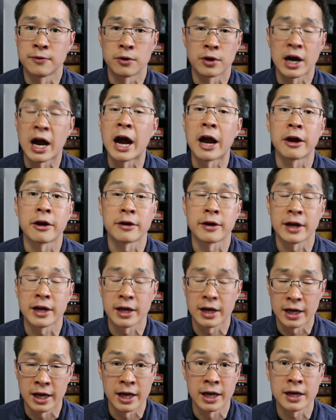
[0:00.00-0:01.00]
for I R
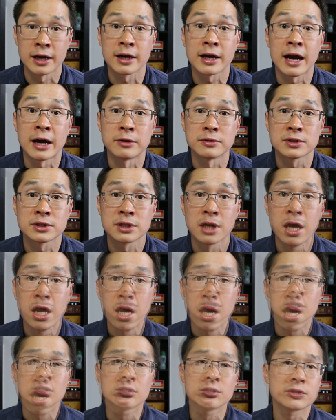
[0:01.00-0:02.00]
A accounts.
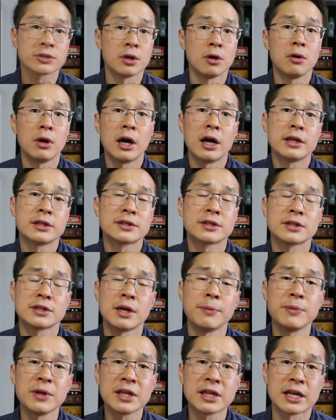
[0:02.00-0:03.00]
So uh,
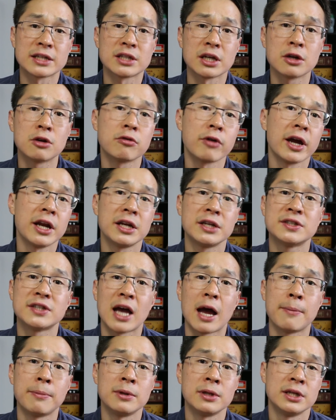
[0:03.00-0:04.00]
something that's a great
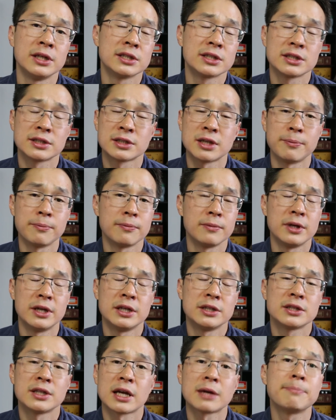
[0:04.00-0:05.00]
example is, some,
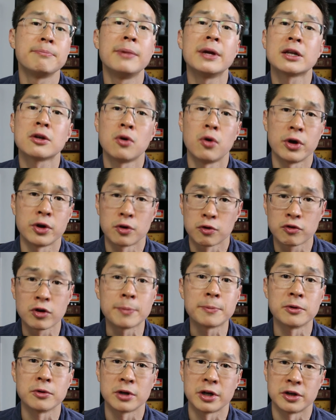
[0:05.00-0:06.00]
is like Bitcoin or
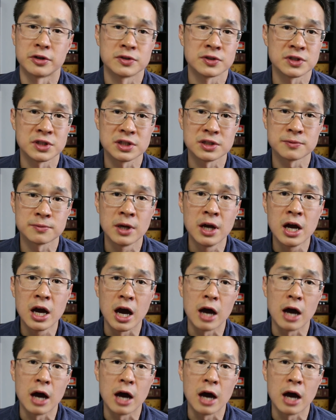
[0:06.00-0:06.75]
cryptocurrencies.